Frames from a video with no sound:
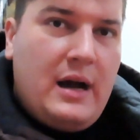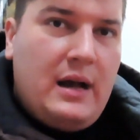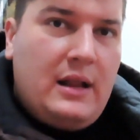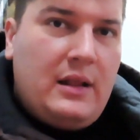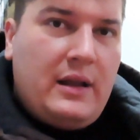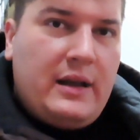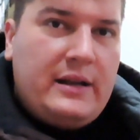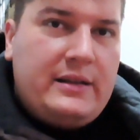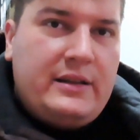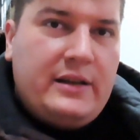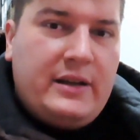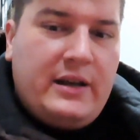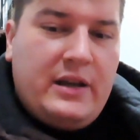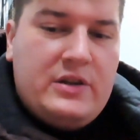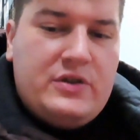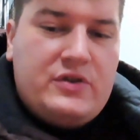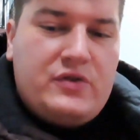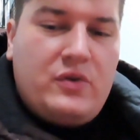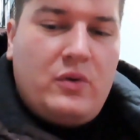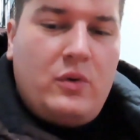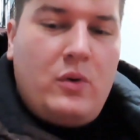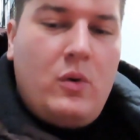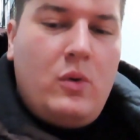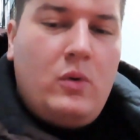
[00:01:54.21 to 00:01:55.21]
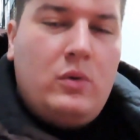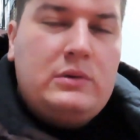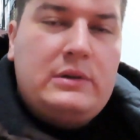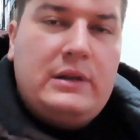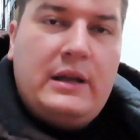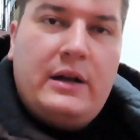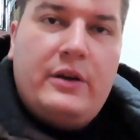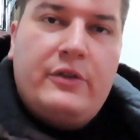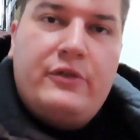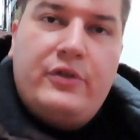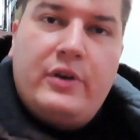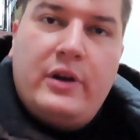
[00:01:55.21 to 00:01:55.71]
I like the control
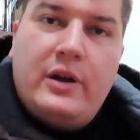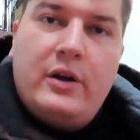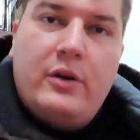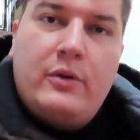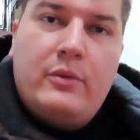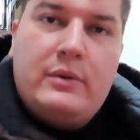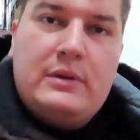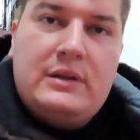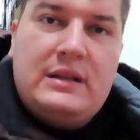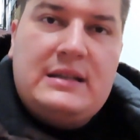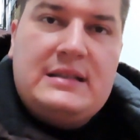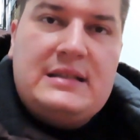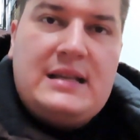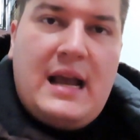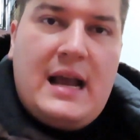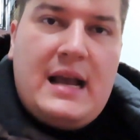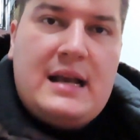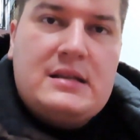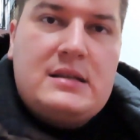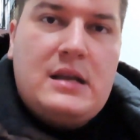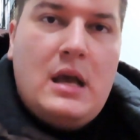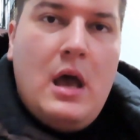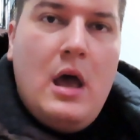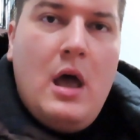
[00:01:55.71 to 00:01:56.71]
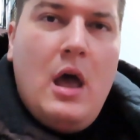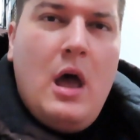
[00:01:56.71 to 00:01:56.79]
that a trigger release has,